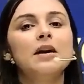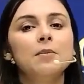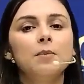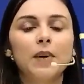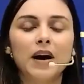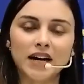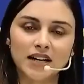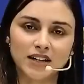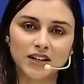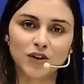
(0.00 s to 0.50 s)

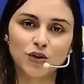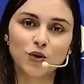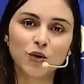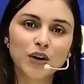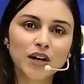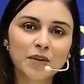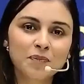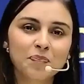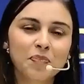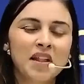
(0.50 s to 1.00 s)
part
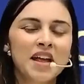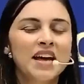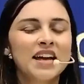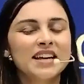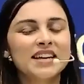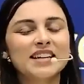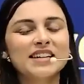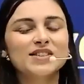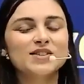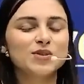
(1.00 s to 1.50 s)
okay
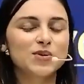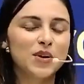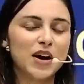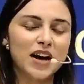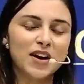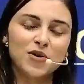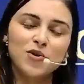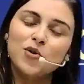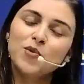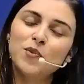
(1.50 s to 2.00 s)
yes so
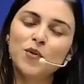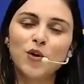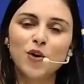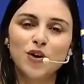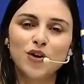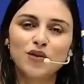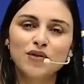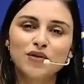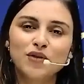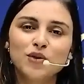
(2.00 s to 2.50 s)
I hope
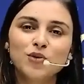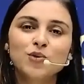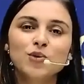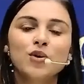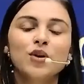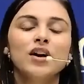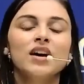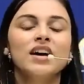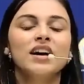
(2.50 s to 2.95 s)
all of you